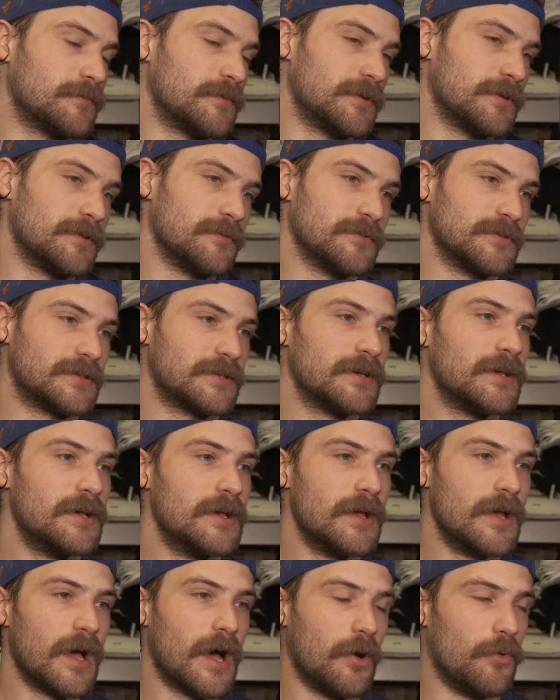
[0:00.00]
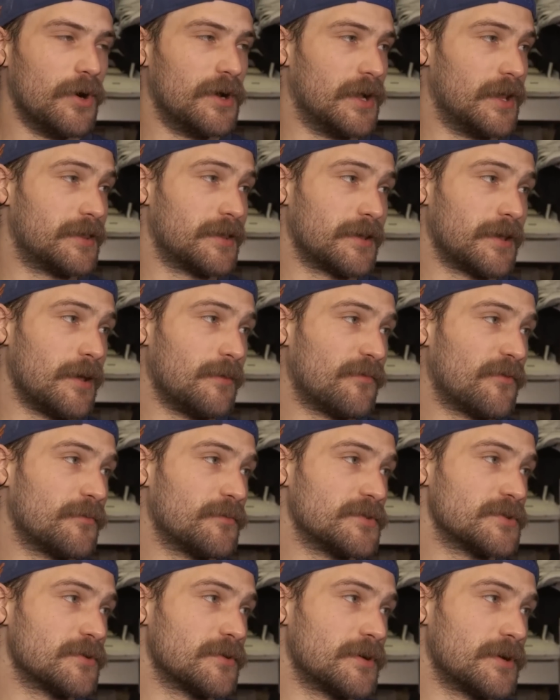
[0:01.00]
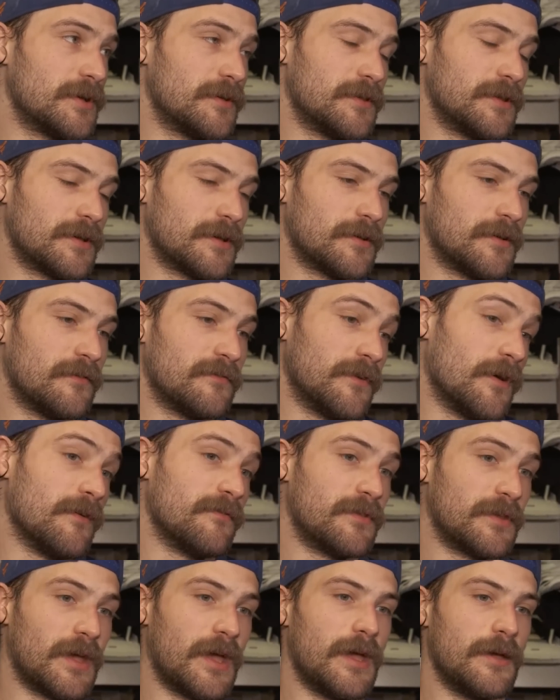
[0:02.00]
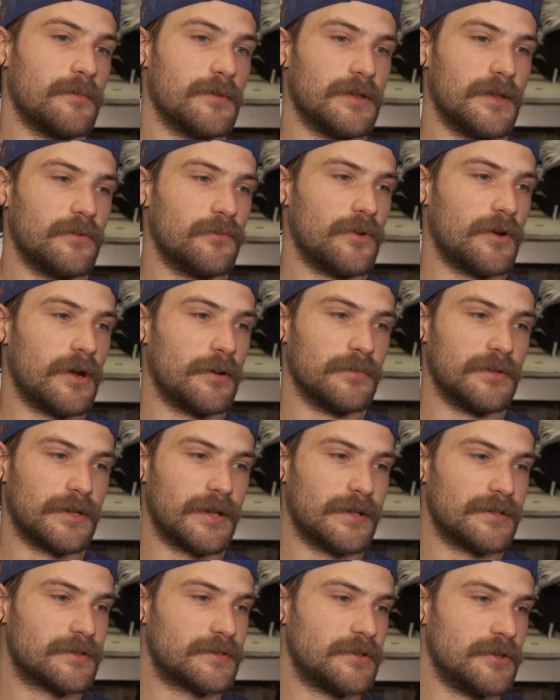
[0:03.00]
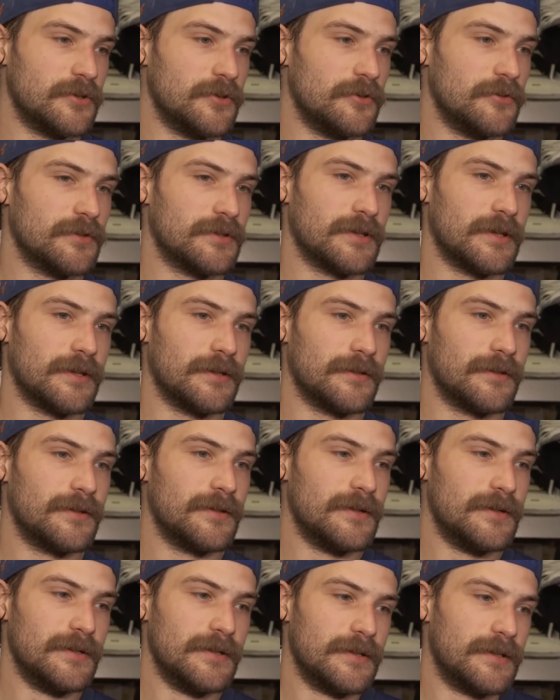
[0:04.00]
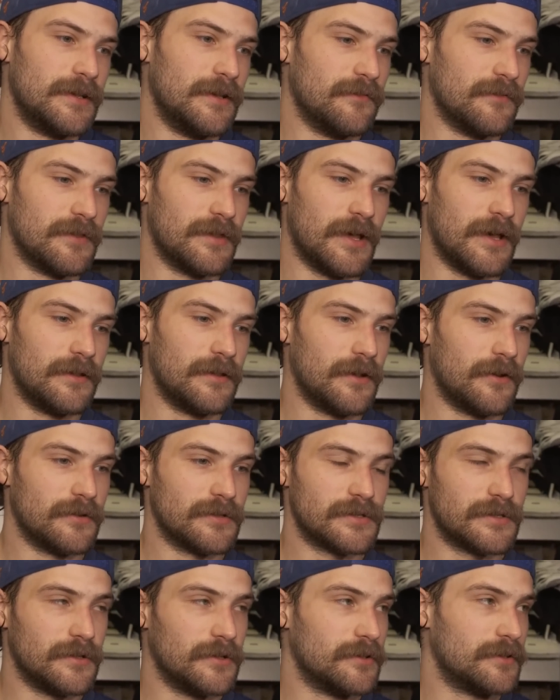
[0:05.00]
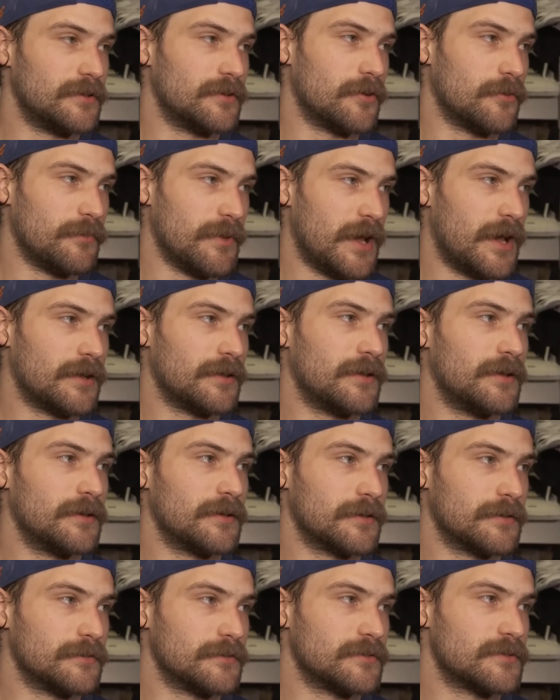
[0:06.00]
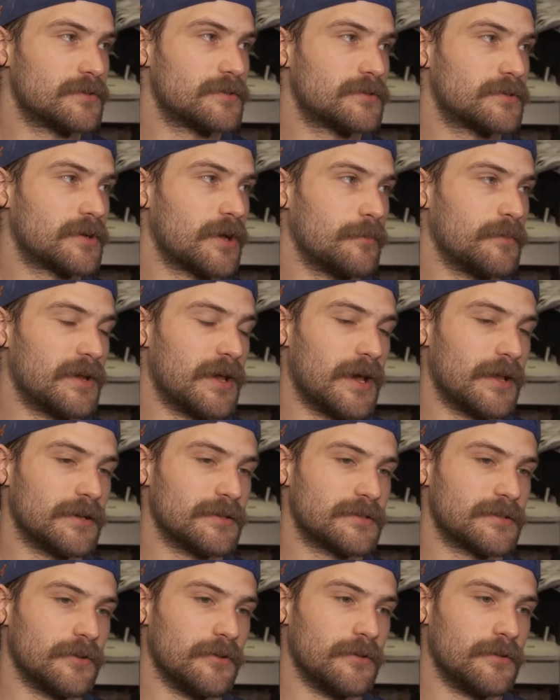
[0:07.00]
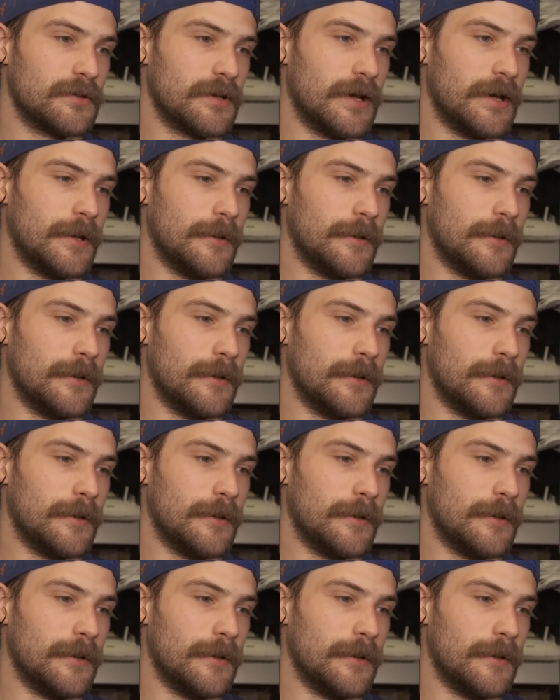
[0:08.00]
I mean, it was a 1-0 game for majority of the game, and then we were able to get to 2, and then even then they were still, you know, battling and coming at us. So,